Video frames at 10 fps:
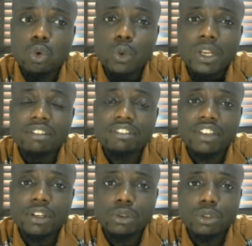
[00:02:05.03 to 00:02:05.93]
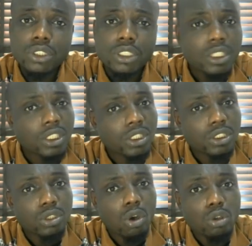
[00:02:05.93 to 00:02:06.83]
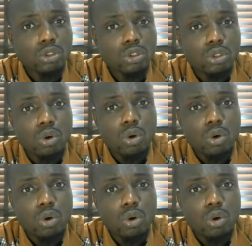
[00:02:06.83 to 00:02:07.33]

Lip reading: Weidenfeld is also